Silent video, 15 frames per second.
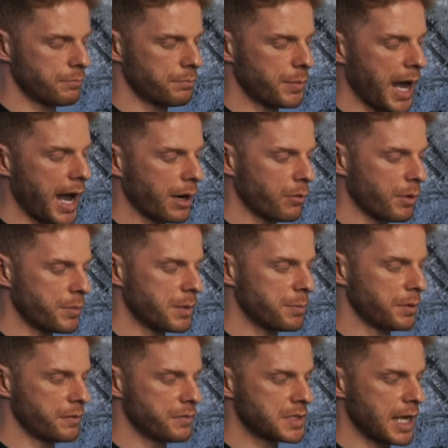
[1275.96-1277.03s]
back what
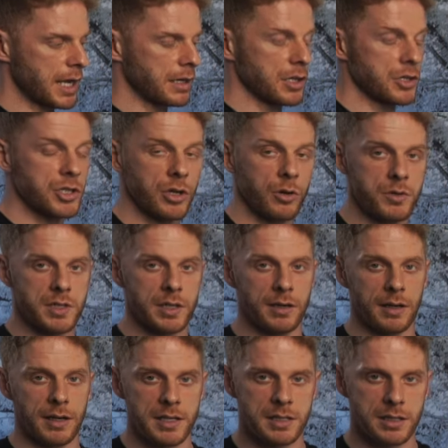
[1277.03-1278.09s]
people have said. It shows that
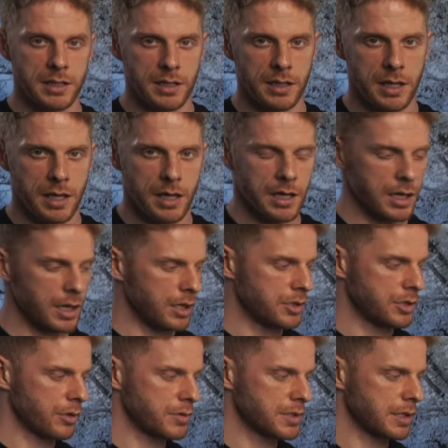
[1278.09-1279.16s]
you're listening, it
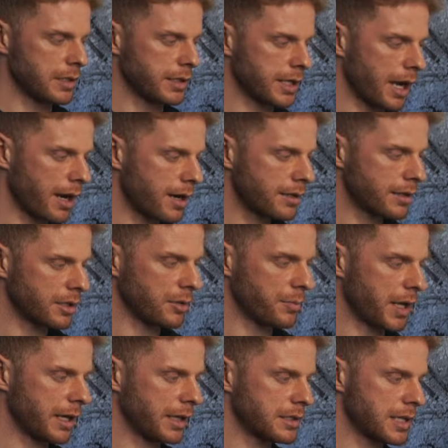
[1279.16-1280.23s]
shows that you care, that you're
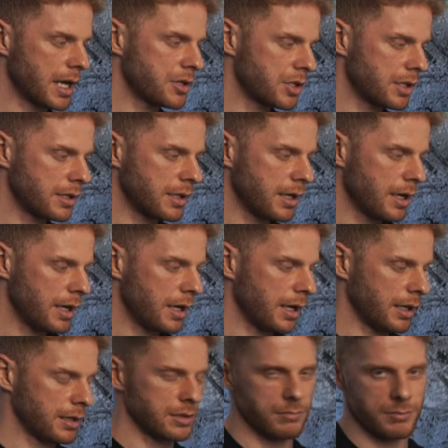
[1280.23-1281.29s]
paying attention,
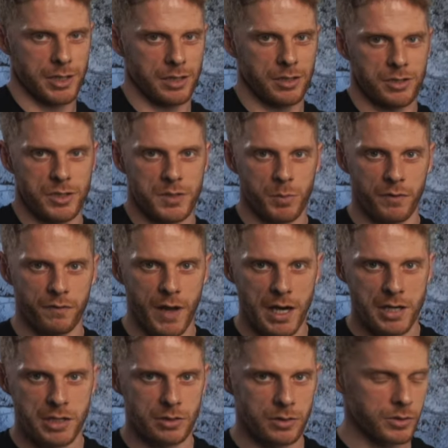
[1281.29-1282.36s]
and that you're just
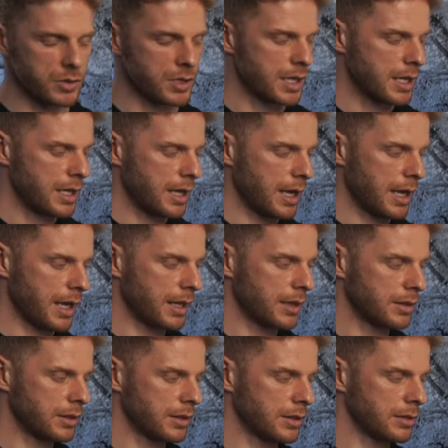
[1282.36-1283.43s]
professional,
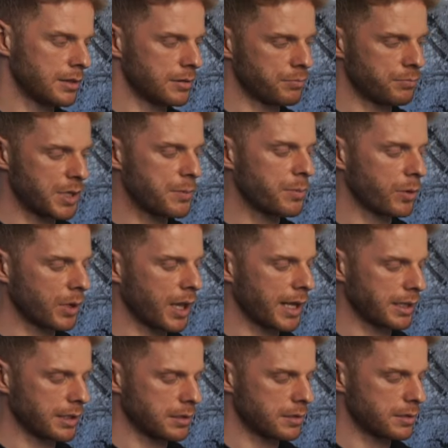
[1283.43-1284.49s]
and people
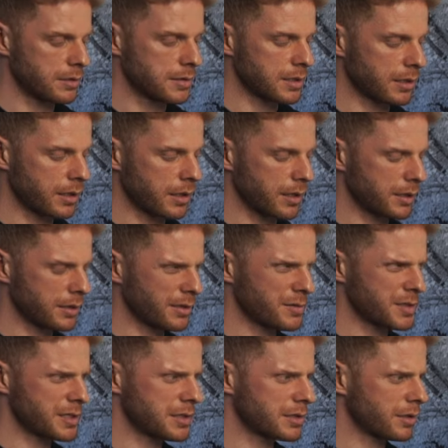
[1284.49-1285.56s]
like it. There
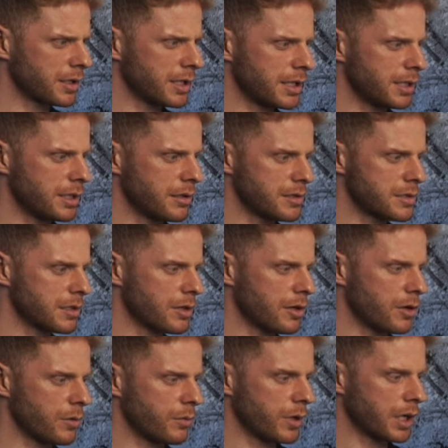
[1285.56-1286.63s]
was a study years
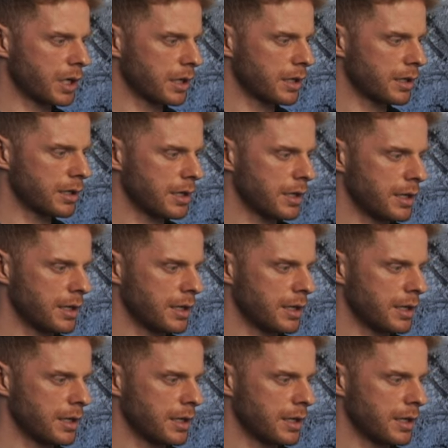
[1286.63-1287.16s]
ago where